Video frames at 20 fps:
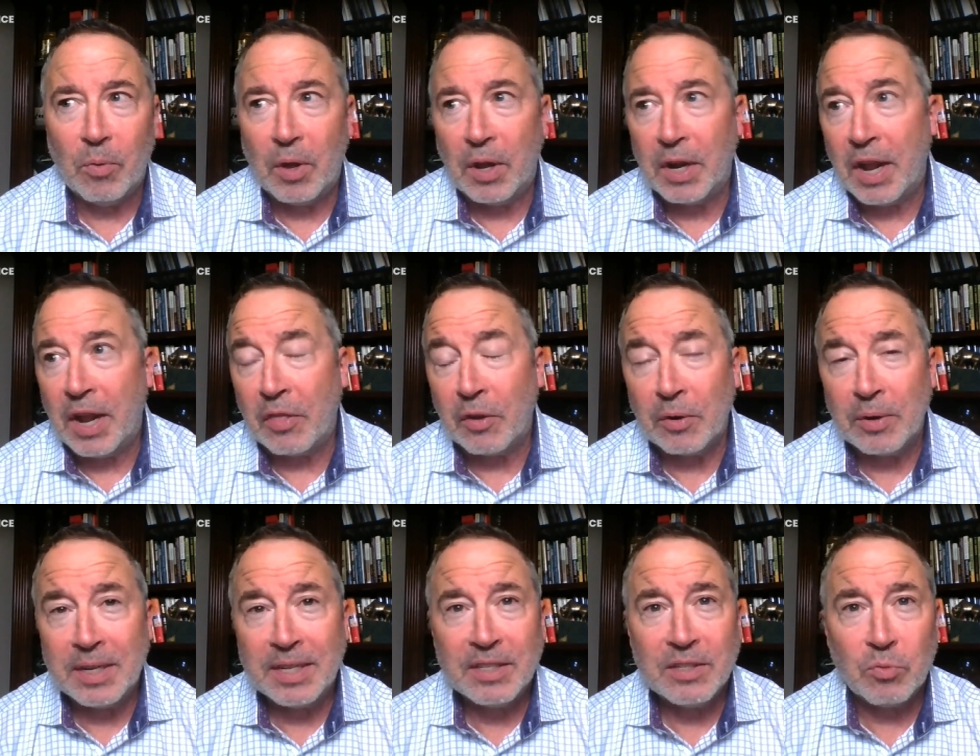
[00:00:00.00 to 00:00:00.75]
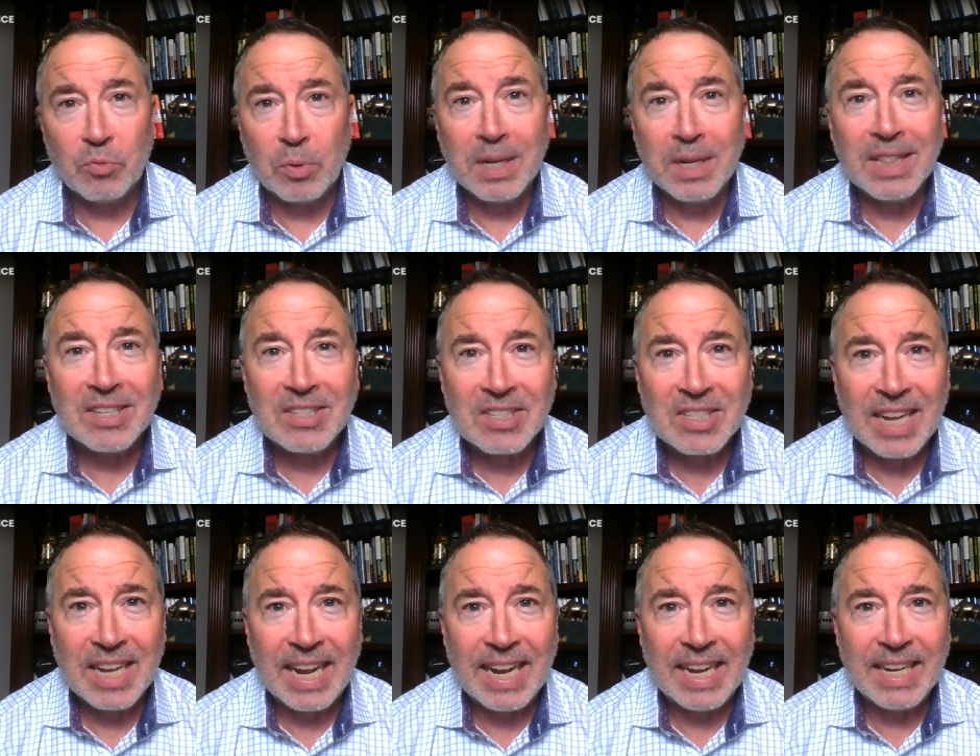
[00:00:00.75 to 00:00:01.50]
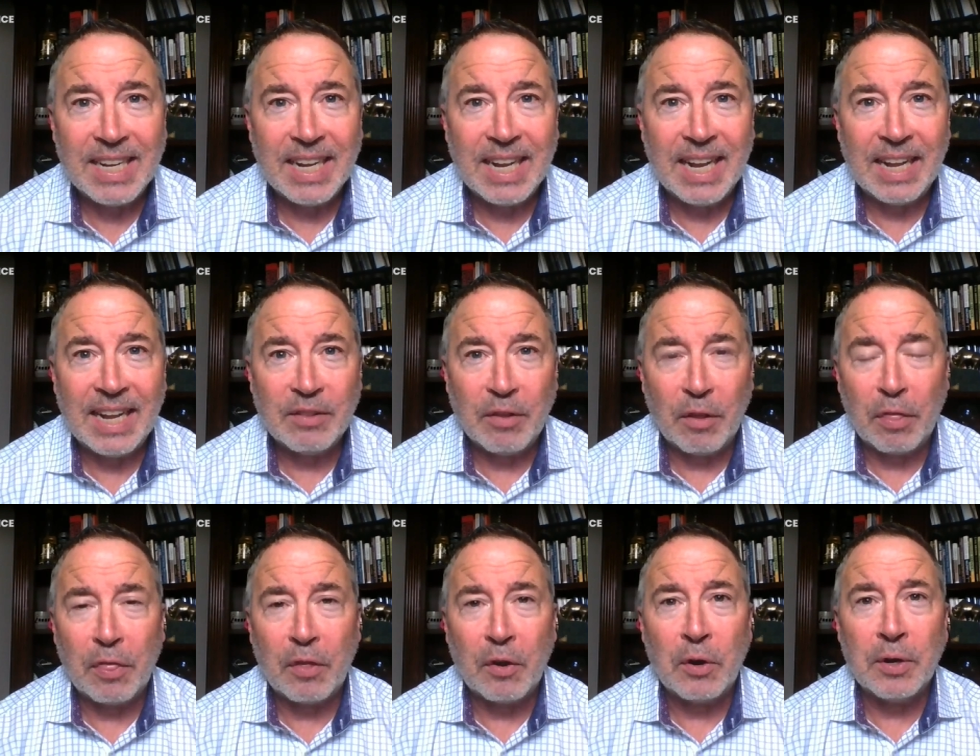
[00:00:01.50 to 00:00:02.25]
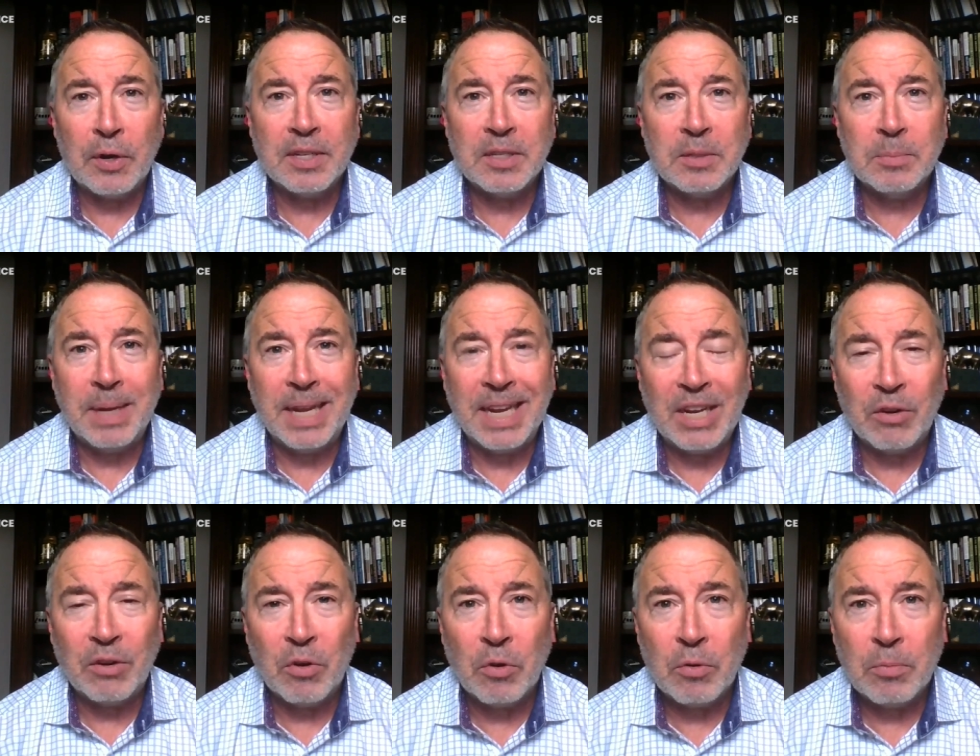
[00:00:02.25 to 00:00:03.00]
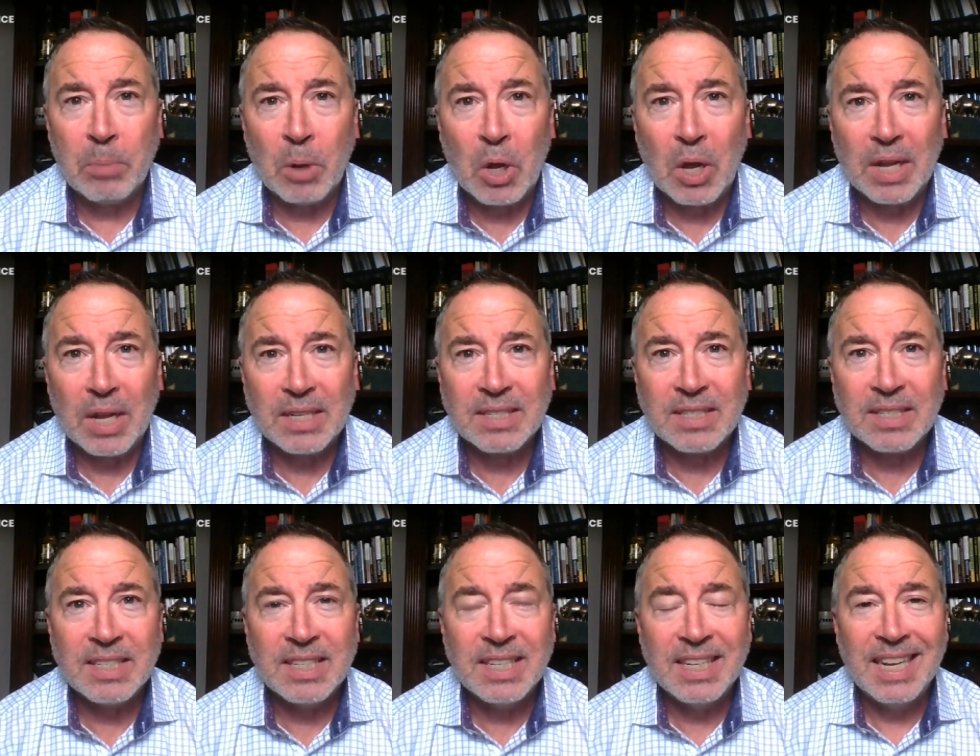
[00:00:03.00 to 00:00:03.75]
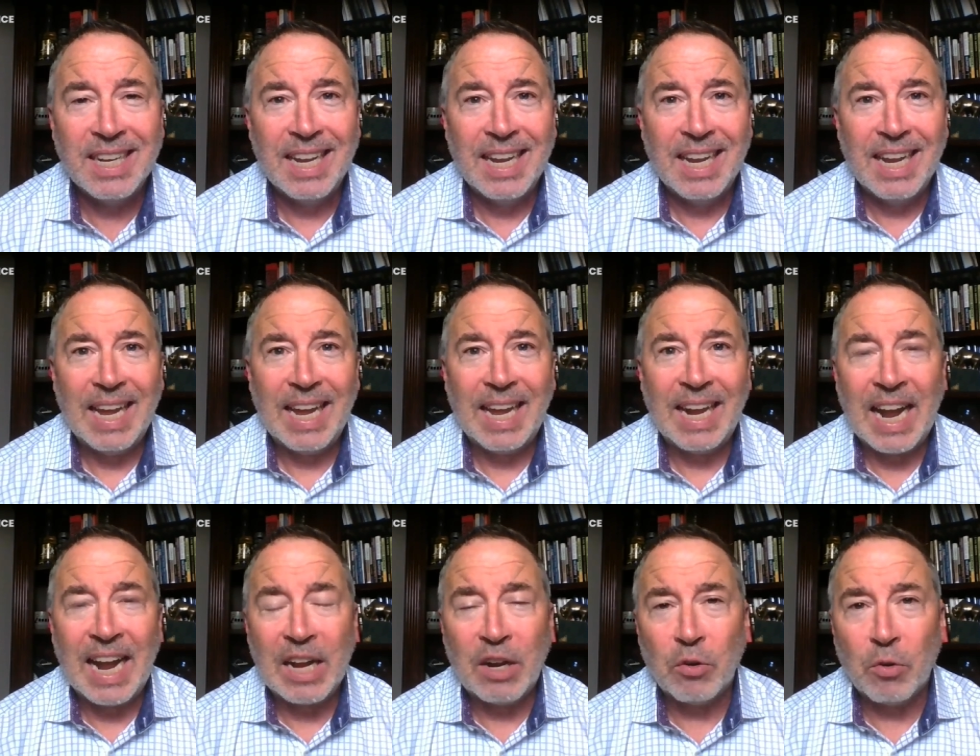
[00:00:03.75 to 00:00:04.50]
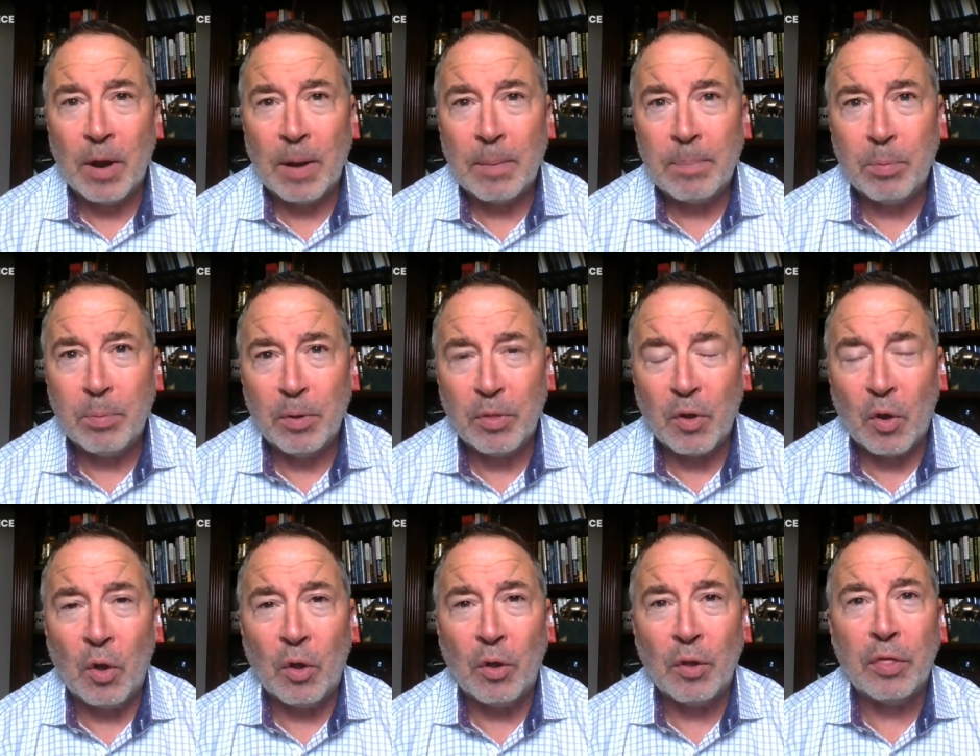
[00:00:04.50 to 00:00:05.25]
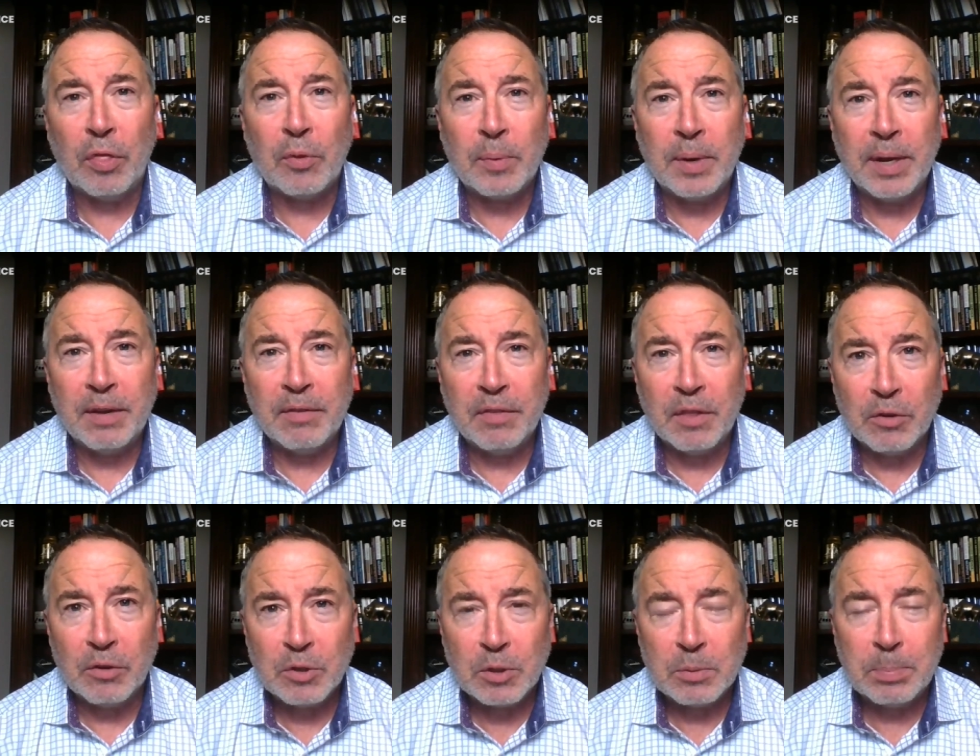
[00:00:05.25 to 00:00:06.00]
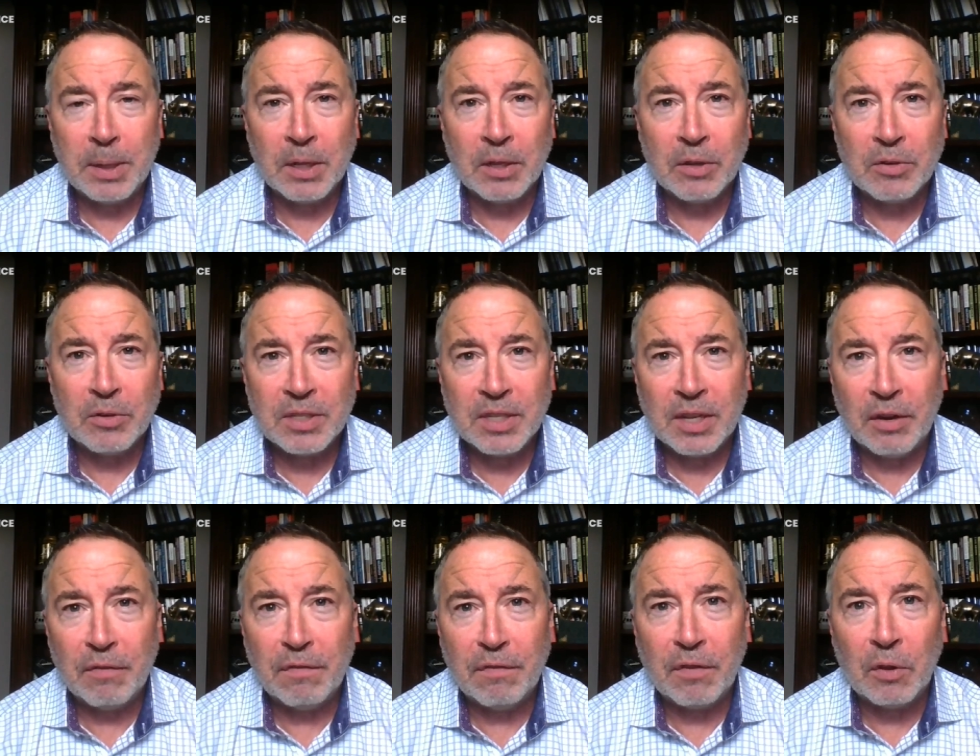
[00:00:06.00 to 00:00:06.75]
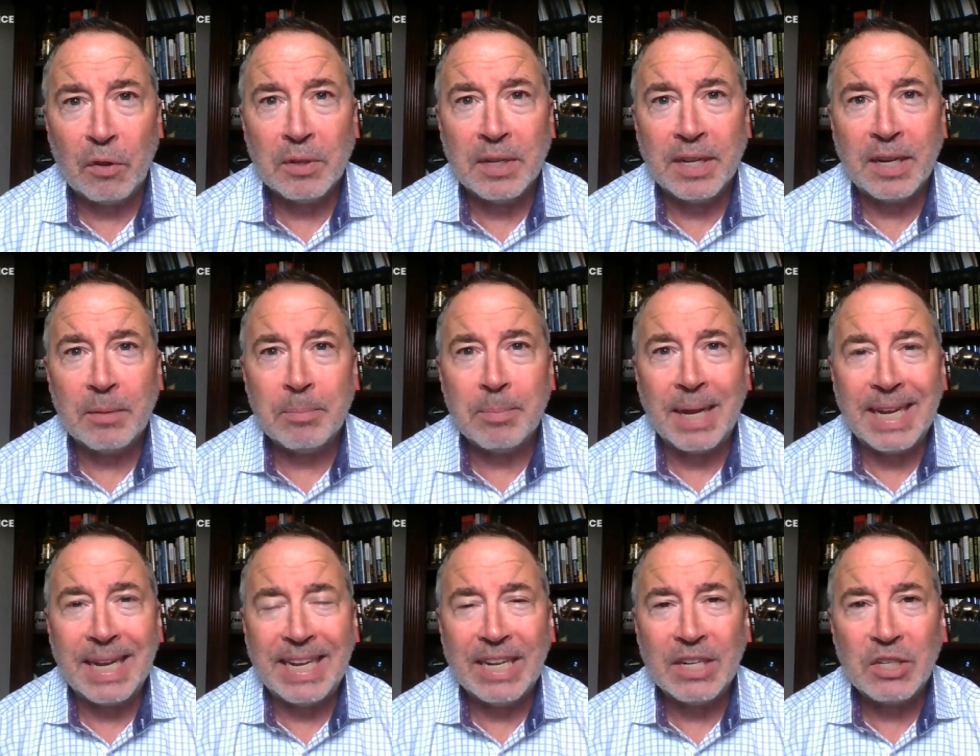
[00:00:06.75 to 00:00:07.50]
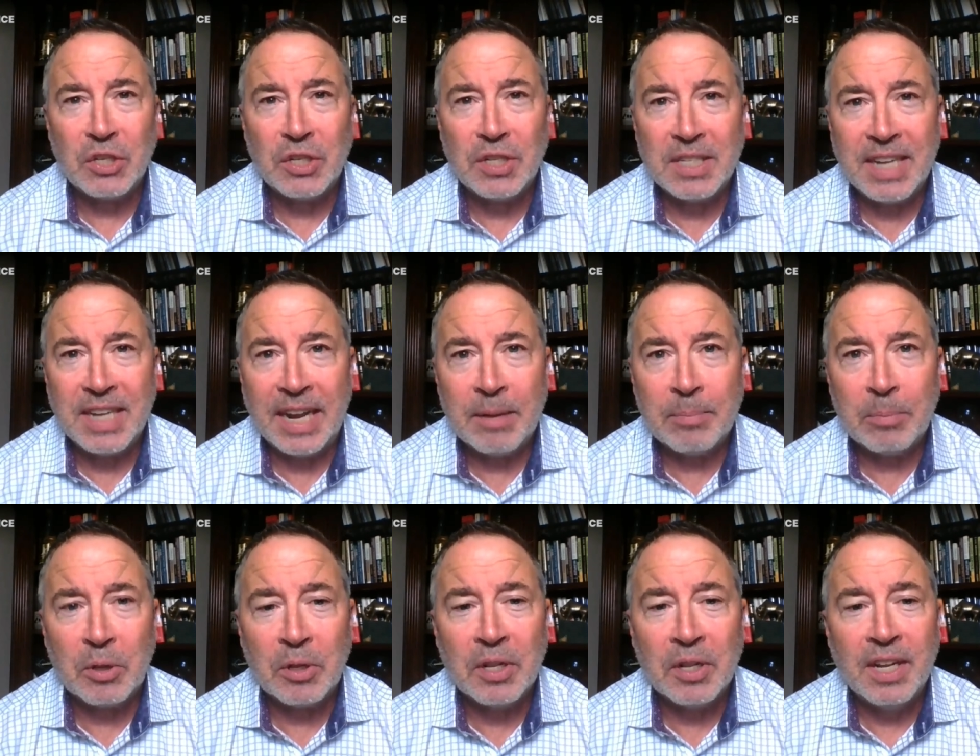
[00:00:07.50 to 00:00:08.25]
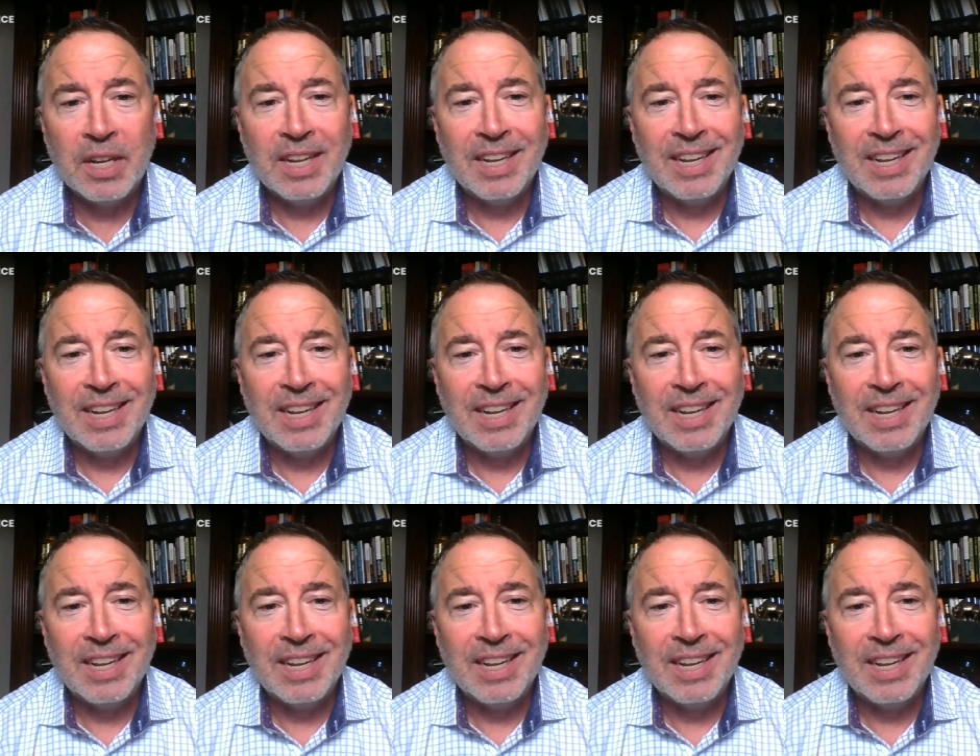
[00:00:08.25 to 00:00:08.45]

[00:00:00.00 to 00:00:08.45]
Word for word: another is real estate, and the third is being your own boss. And I grew up with all three of those pillars unfolding at my kitchen table